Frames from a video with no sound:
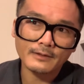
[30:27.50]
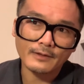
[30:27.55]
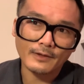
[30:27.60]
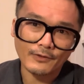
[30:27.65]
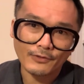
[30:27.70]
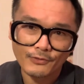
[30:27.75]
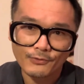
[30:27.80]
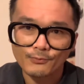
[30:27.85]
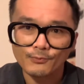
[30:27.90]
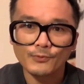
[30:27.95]

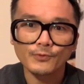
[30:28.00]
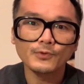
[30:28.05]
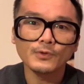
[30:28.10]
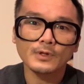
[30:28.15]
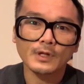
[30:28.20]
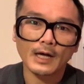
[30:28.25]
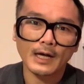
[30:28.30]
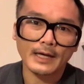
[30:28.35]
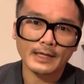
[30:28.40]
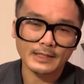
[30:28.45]
through
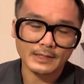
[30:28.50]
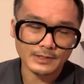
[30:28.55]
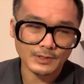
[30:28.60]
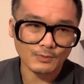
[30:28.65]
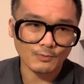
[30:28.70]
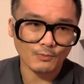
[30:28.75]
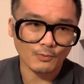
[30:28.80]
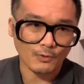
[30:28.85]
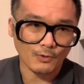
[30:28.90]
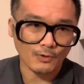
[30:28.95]
line, as it
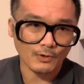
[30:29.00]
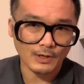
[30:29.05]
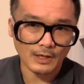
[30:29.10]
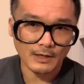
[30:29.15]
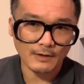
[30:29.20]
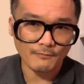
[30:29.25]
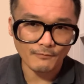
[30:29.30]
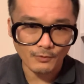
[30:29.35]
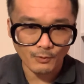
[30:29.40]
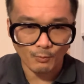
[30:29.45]
were,
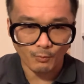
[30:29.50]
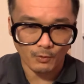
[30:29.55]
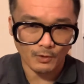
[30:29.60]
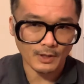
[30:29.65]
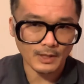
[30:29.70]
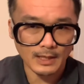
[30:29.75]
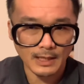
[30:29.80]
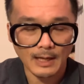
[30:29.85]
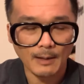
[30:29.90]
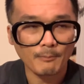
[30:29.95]
of the work
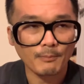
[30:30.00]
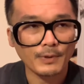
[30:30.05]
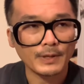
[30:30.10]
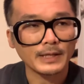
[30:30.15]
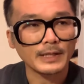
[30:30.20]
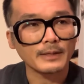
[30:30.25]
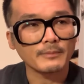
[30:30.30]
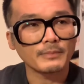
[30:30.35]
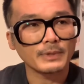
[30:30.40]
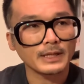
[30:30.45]

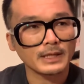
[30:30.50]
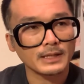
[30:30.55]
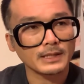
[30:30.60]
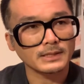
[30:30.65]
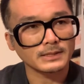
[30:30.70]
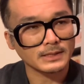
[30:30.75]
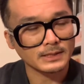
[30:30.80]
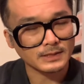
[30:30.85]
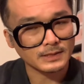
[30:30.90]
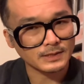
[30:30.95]
company,
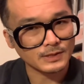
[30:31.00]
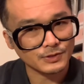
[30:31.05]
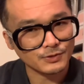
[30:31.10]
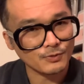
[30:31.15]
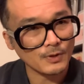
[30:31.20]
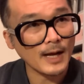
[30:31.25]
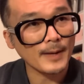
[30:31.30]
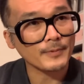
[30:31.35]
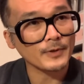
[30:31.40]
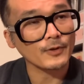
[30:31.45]
because it's
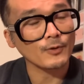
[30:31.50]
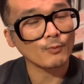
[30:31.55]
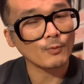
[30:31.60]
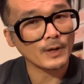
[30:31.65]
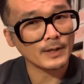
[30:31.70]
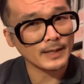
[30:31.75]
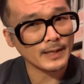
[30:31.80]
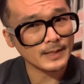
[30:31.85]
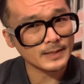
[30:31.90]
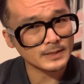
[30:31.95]
described on the
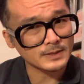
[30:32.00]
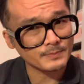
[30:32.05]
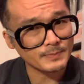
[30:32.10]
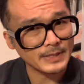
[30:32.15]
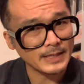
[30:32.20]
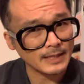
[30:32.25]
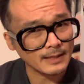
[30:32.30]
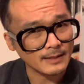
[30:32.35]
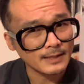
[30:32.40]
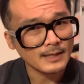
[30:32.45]
one hand as
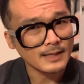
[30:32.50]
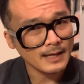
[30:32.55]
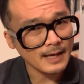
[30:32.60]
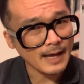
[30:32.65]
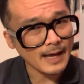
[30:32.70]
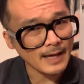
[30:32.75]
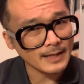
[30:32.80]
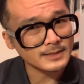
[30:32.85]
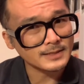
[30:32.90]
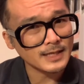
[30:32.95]
being
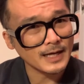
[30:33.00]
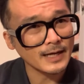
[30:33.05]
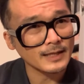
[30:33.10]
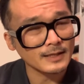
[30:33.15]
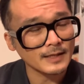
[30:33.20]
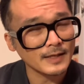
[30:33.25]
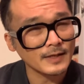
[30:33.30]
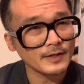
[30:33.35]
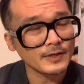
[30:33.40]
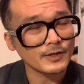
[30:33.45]

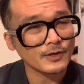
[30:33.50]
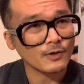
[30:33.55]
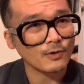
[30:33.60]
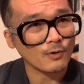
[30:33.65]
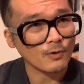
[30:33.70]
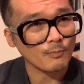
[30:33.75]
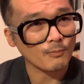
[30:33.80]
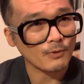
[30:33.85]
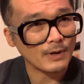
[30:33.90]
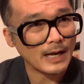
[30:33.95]
anti-linear,
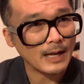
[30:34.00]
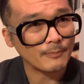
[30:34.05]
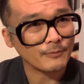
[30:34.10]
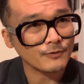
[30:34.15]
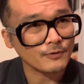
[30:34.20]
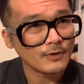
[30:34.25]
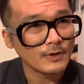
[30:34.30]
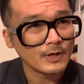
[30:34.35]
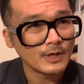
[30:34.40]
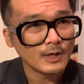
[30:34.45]
or perhaps
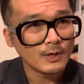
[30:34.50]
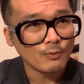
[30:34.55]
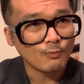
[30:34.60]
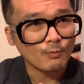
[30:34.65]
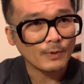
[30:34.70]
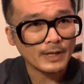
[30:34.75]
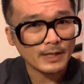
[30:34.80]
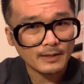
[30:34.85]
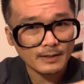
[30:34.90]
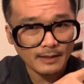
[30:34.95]

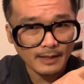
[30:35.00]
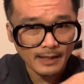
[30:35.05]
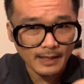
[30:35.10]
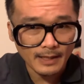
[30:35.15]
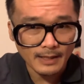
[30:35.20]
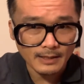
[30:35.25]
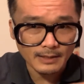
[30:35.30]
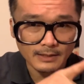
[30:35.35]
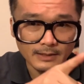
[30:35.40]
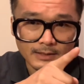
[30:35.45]
with
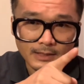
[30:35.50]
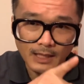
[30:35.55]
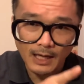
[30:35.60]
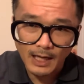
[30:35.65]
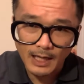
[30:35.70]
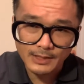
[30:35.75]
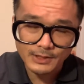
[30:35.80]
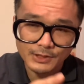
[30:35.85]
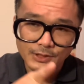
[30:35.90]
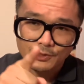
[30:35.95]
a
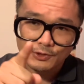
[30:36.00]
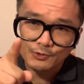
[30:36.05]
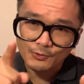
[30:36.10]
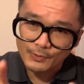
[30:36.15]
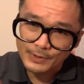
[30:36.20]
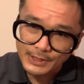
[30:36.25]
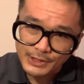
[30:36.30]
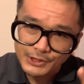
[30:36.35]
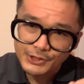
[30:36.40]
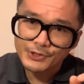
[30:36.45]
not
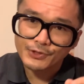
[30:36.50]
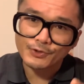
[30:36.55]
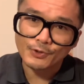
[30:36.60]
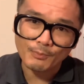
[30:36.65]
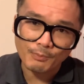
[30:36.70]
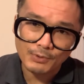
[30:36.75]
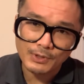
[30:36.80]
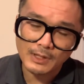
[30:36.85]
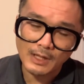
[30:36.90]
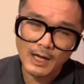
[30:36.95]
traditional
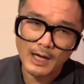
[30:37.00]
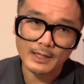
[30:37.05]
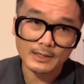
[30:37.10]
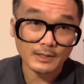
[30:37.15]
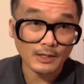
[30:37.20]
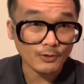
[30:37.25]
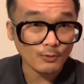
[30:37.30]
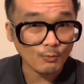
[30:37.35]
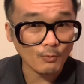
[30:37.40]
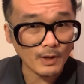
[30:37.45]
plot
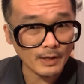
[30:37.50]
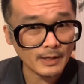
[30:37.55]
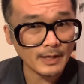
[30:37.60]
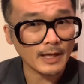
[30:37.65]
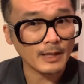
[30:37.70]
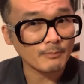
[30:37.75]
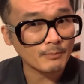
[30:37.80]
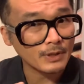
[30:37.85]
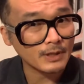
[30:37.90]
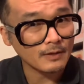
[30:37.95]
on the one
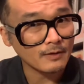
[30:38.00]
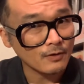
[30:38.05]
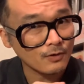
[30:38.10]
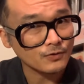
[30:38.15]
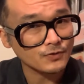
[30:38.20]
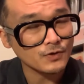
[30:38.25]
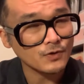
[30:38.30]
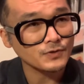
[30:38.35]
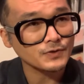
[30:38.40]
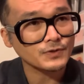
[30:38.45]
hand, but
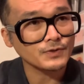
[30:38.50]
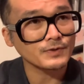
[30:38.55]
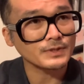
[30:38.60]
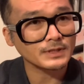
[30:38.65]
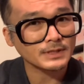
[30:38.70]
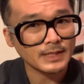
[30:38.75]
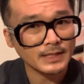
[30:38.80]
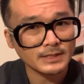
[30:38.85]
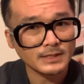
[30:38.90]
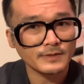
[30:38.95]
there's also a
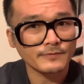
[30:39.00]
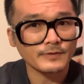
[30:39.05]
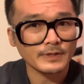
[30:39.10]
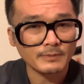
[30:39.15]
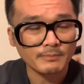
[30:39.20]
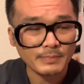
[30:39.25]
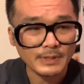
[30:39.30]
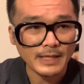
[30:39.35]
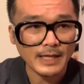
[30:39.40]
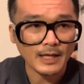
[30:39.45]
sense of
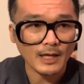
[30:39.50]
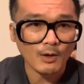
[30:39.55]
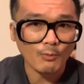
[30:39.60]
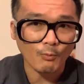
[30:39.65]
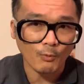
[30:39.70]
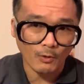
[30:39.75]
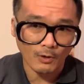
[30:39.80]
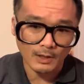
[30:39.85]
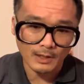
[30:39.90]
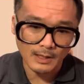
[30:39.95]
it being a
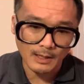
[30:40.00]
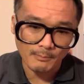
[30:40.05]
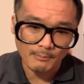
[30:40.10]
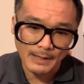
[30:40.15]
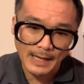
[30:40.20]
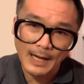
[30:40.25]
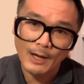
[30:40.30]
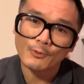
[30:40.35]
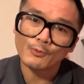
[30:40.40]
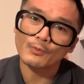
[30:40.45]
work
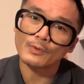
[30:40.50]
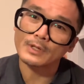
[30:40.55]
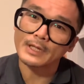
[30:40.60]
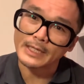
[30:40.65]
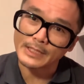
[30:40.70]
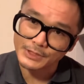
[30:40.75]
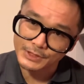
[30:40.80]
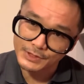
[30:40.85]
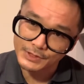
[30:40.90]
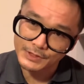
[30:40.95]
about
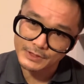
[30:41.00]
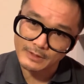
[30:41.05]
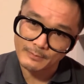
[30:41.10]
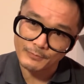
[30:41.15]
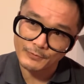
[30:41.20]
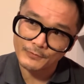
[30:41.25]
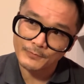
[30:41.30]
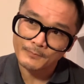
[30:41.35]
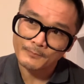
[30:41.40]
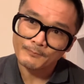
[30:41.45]

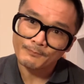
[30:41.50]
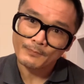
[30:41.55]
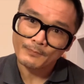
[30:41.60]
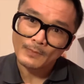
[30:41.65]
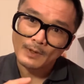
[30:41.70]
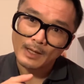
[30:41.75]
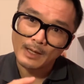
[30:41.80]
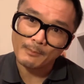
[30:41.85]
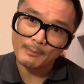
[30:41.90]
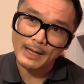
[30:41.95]
relationships,
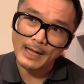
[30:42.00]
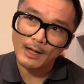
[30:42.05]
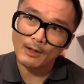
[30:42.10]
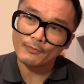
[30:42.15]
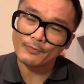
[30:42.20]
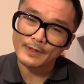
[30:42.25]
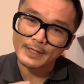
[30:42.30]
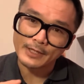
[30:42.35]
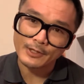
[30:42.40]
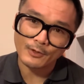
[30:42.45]

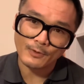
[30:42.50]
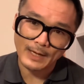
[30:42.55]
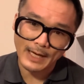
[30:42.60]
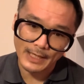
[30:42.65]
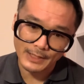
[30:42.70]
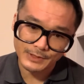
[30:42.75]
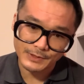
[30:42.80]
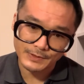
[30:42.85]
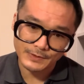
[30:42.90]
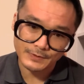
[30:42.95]
about the
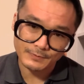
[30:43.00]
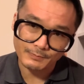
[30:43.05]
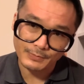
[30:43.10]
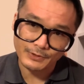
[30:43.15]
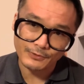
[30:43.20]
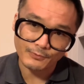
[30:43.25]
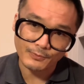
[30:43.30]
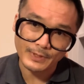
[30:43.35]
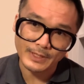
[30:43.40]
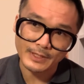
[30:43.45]
interactions
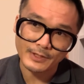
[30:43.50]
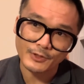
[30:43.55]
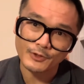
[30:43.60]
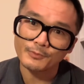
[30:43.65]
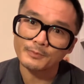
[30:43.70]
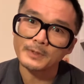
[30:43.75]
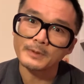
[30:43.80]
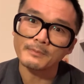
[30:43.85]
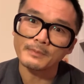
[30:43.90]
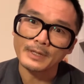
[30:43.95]
between
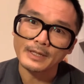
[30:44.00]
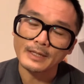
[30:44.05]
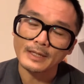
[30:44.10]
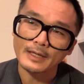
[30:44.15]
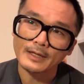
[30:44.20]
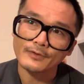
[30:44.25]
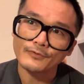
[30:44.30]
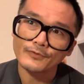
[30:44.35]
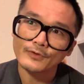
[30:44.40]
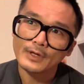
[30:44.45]
human
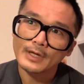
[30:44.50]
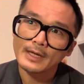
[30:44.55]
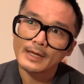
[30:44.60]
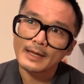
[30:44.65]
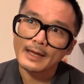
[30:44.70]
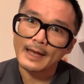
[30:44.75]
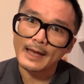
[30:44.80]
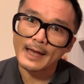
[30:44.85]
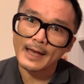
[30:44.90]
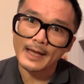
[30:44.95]
beings
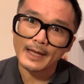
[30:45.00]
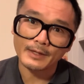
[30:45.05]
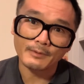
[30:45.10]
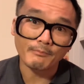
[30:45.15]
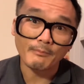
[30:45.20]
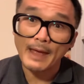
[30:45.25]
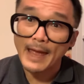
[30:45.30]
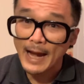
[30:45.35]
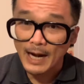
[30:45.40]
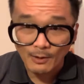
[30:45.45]
and
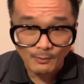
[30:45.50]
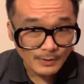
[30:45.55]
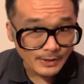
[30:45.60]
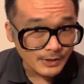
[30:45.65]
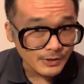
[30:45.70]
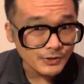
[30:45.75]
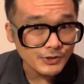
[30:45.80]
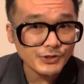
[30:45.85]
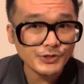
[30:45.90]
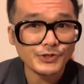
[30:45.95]

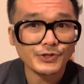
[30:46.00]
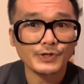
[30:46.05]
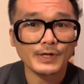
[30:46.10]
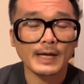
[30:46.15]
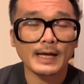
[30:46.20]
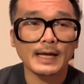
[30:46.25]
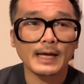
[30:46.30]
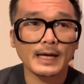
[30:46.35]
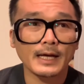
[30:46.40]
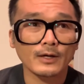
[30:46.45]
marriage,
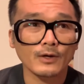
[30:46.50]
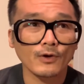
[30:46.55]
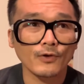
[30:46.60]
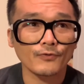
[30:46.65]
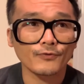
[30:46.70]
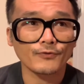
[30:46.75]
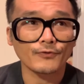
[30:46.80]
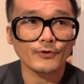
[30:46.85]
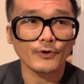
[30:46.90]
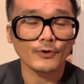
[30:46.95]
and
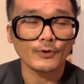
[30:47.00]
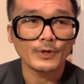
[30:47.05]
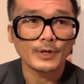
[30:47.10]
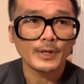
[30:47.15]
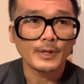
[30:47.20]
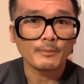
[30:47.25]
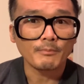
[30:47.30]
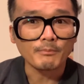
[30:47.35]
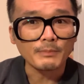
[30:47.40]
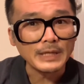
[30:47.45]
also
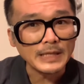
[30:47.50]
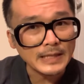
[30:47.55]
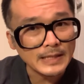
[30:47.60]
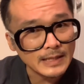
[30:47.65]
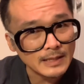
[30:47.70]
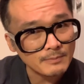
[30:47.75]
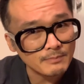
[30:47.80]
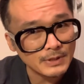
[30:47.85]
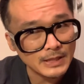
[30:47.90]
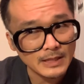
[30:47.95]

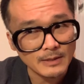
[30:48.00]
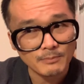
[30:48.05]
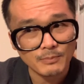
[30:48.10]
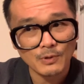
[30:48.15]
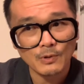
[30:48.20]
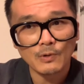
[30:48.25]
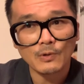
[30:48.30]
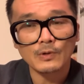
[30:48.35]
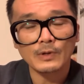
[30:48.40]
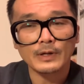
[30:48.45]
meeting
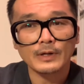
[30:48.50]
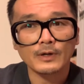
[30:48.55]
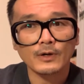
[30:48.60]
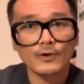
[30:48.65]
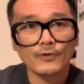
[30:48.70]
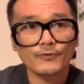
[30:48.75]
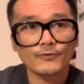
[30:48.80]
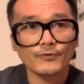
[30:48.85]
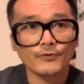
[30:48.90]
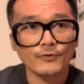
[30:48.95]
people, and
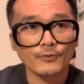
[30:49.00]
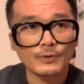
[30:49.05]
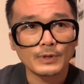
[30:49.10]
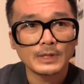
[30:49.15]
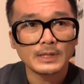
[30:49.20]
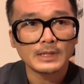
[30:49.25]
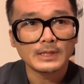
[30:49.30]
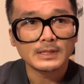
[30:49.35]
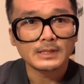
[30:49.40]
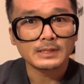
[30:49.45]
also
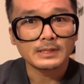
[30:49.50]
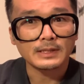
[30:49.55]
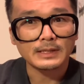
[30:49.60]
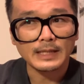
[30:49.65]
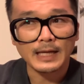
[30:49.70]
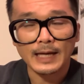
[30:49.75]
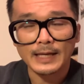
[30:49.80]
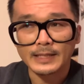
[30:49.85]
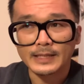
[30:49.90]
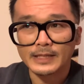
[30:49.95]
the
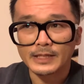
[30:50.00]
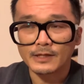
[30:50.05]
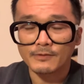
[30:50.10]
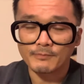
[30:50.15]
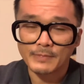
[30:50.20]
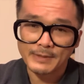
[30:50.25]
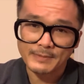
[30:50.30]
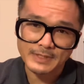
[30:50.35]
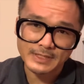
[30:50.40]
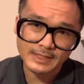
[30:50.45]
idea of
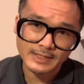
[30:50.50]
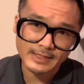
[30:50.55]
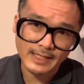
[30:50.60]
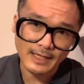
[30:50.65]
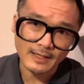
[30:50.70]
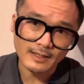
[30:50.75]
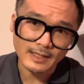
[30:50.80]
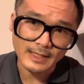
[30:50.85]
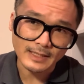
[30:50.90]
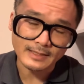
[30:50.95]
maybe
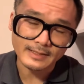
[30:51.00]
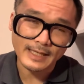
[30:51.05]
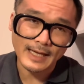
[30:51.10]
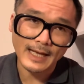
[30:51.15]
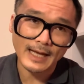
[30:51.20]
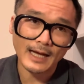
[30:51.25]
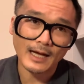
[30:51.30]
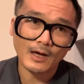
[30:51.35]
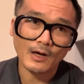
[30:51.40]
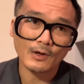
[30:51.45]
settling
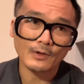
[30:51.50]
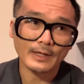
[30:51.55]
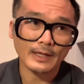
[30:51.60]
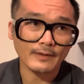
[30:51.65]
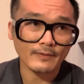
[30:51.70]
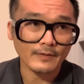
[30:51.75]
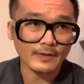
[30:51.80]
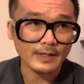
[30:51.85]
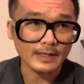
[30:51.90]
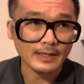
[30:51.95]
down
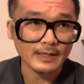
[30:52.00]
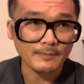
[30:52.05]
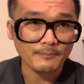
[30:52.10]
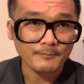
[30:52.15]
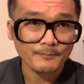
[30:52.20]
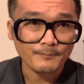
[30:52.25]
and the